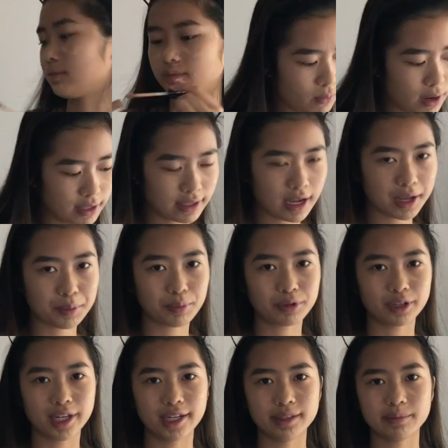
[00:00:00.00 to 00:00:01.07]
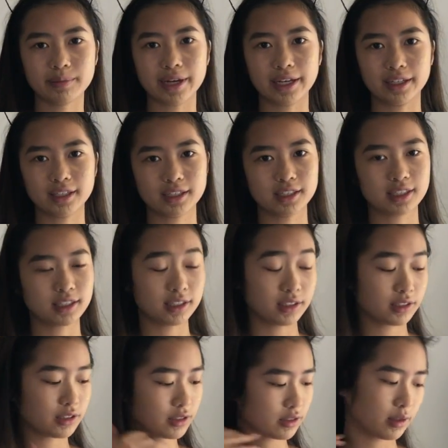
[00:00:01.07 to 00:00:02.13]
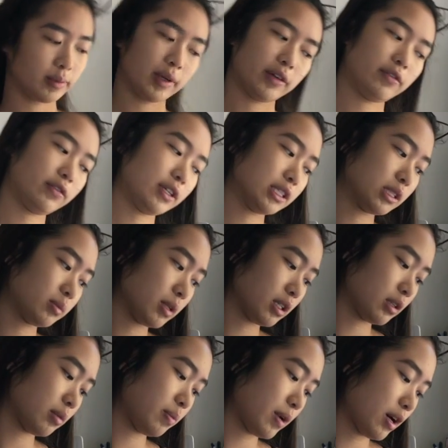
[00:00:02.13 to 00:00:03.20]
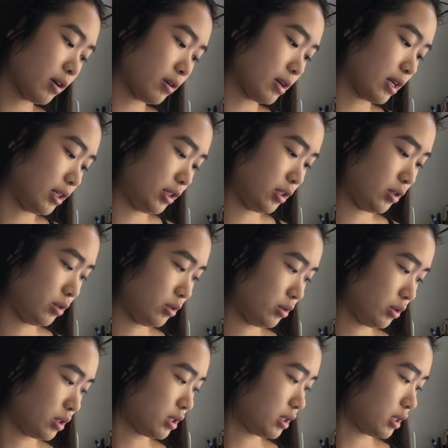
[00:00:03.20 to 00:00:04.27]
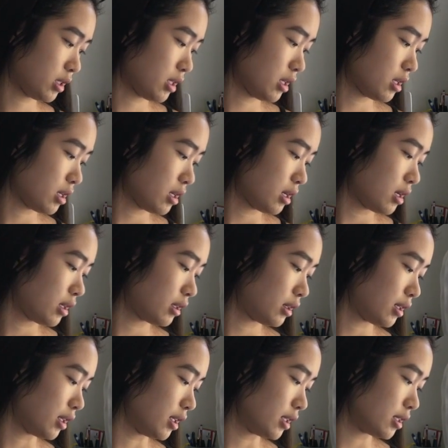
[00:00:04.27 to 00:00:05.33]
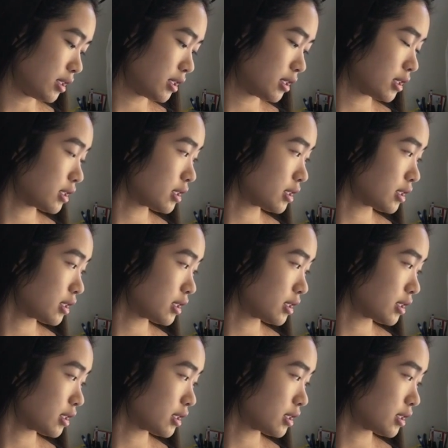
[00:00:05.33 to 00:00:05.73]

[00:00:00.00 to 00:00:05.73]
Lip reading: When I blend my concealer or my face makeup out, I use this